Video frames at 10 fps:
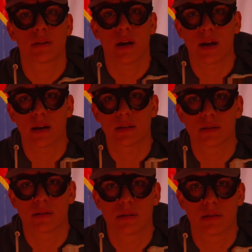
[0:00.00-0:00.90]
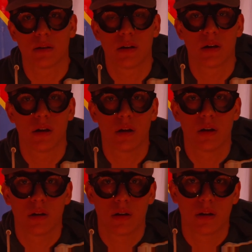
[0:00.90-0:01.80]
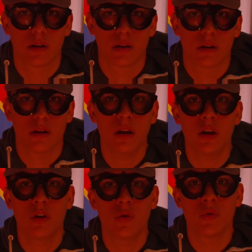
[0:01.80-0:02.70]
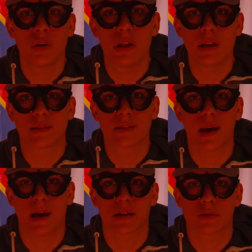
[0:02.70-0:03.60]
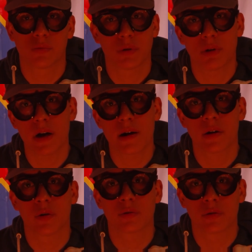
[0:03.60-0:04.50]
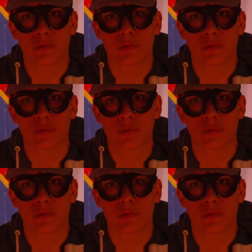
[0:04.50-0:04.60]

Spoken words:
gas. EU needs gas. We run on